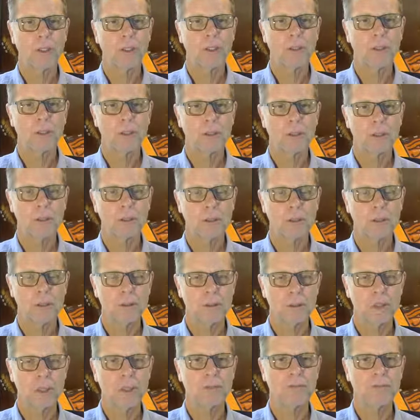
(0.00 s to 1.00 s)
to
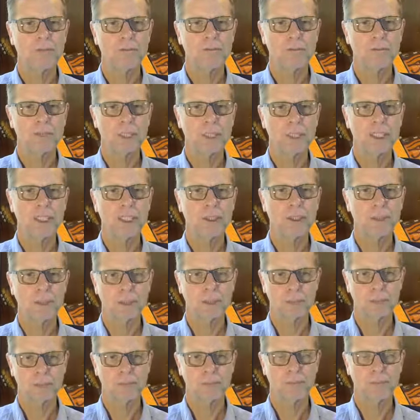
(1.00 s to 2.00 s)
not feed into
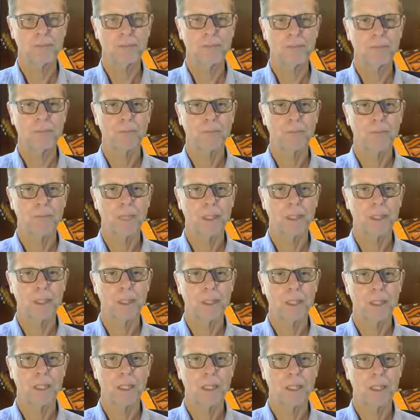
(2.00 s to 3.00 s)
them.
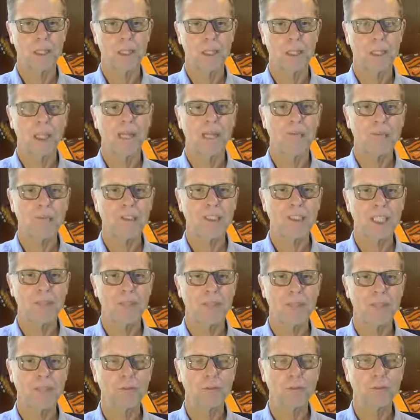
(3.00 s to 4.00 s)
Like, for example,
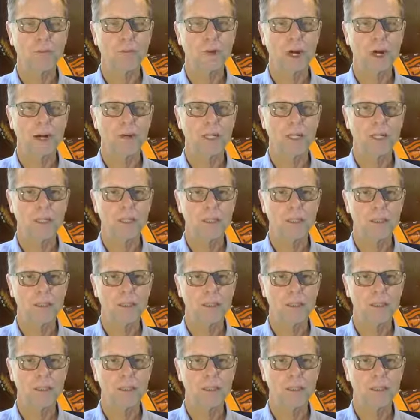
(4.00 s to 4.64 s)
if we're worried,